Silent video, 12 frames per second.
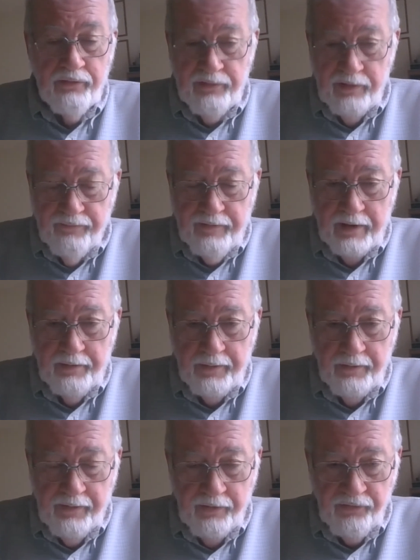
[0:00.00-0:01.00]
She
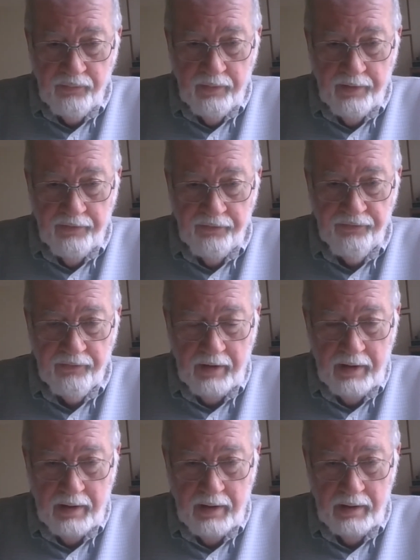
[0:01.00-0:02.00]
felt that this was
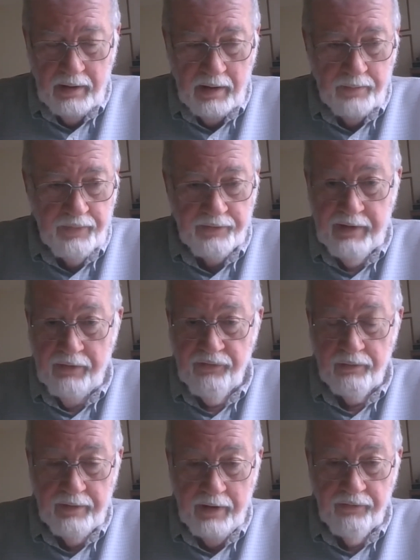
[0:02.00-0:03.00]
a
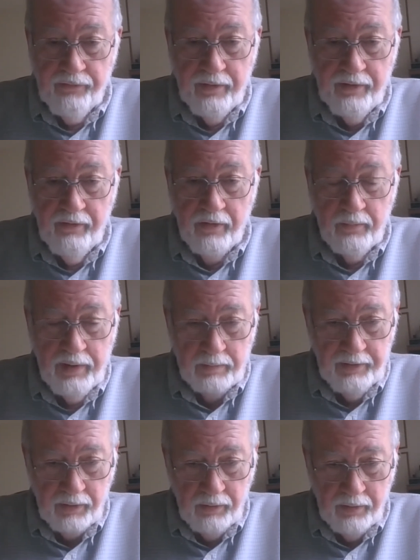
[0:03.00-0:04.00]
potential injury to the
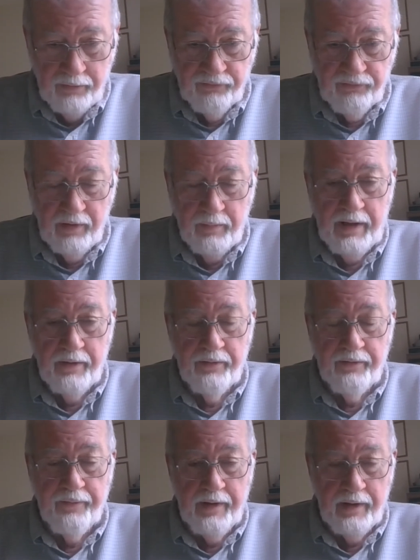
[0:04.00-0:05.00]
public good. She
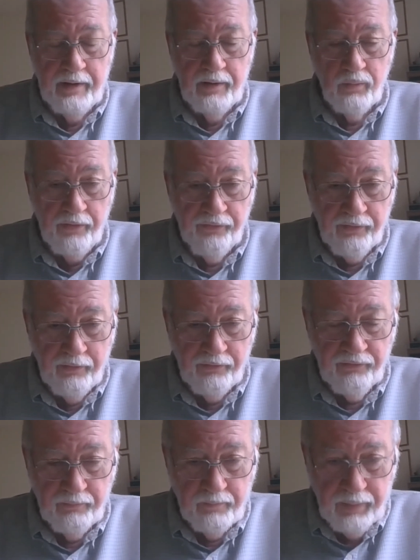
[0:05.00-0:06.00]
made the
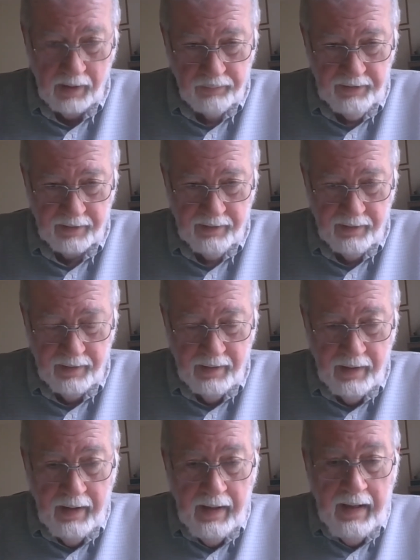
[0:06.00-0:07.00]
research public.
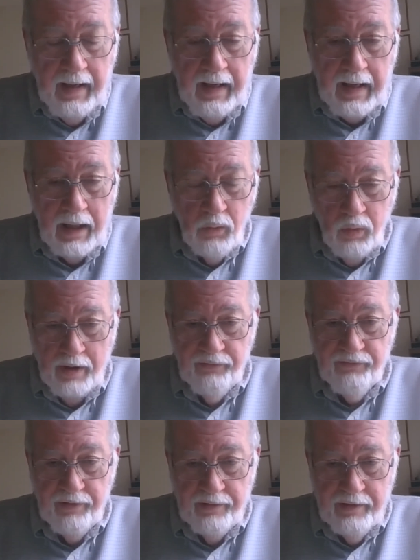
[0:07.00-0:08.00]
And
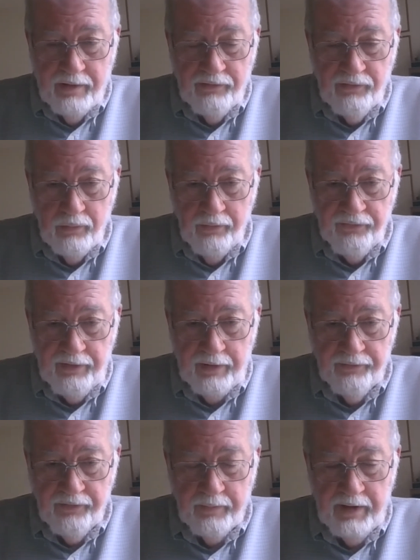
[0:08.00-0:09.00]
when she did, she was
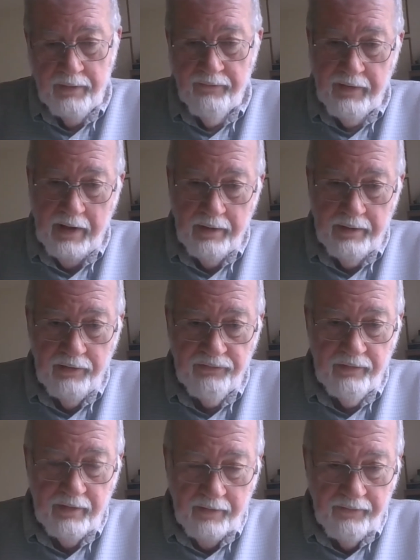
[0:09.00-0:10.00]
held to be in
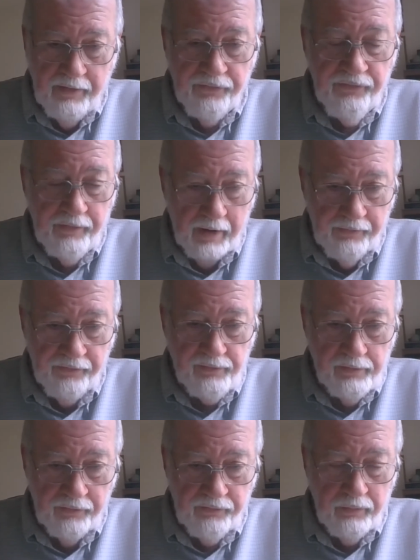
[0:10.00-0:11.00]
violation of this non
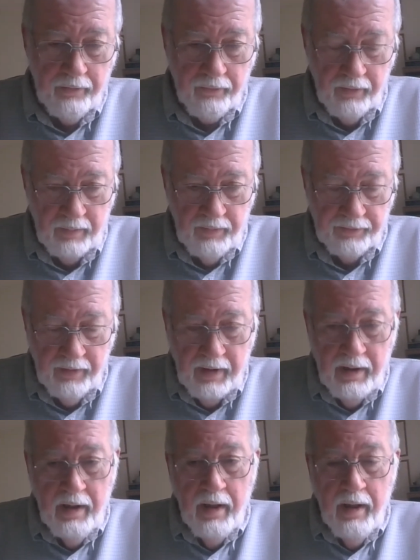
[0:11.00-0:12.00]
disclosure agreement.
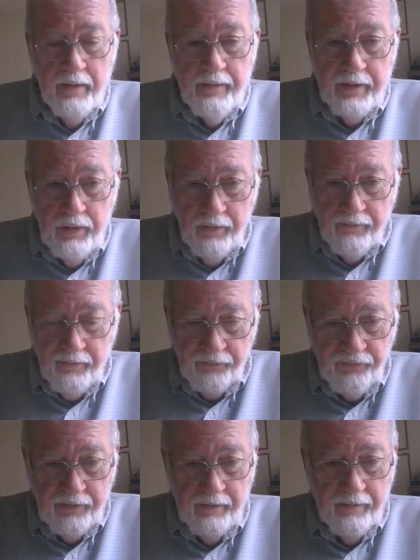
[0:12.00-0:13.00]
The
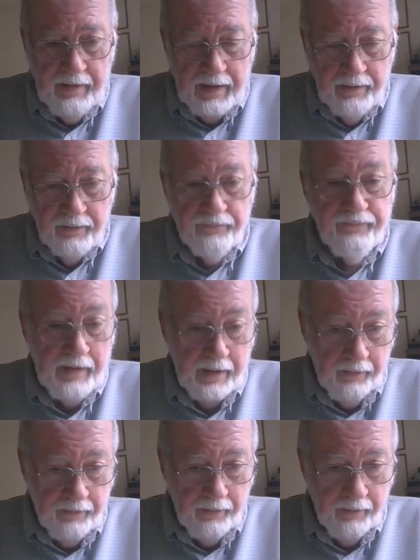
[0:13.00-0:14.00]
university then
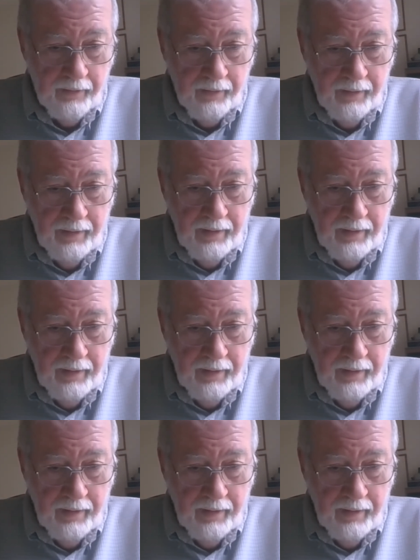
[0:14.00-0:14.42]
fired her.